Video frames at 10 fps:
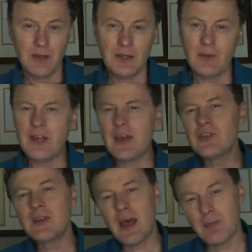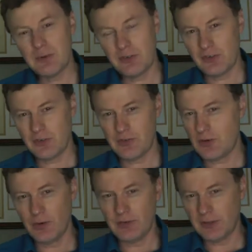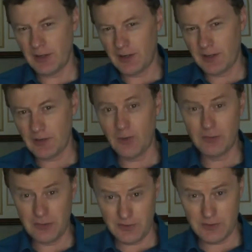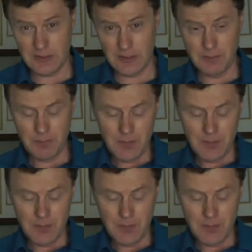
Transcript: Now, it hasn't happened just overnight, obviously.